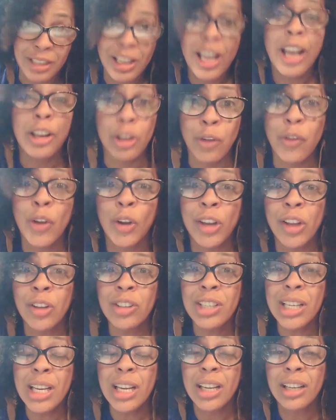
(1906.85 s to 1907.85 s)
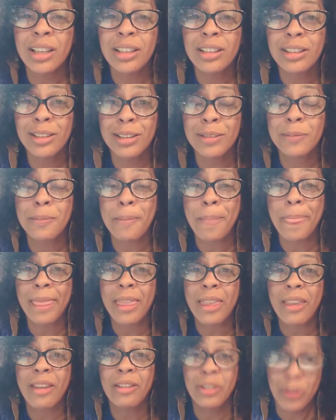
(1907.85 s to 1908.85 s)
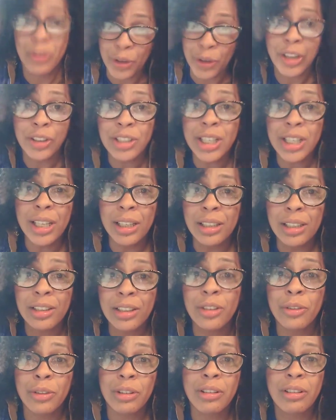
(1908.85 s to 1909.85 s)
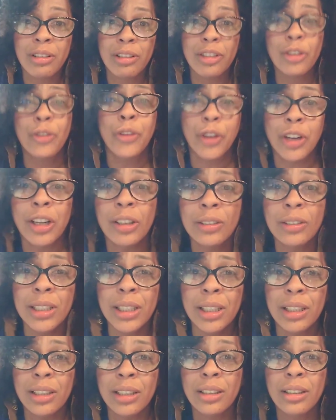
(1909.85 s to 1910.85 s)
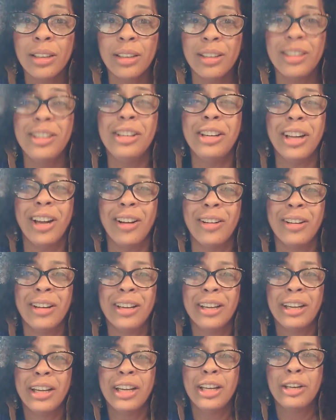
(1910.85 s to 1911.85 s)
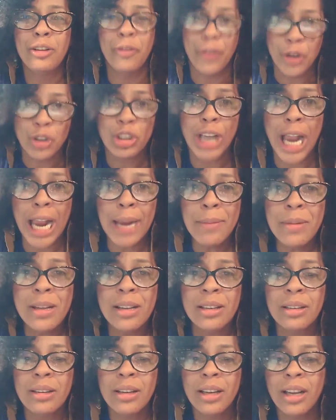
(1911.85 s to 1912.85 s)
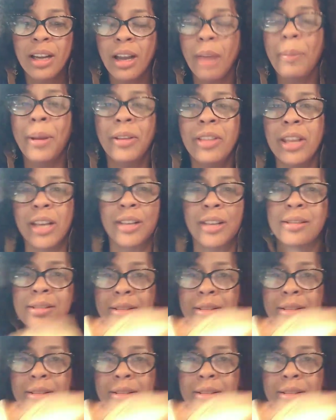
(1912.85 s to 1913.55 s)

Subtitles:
You feel guilty? You feel guilty? You feel guilty? You feel shame? How about this?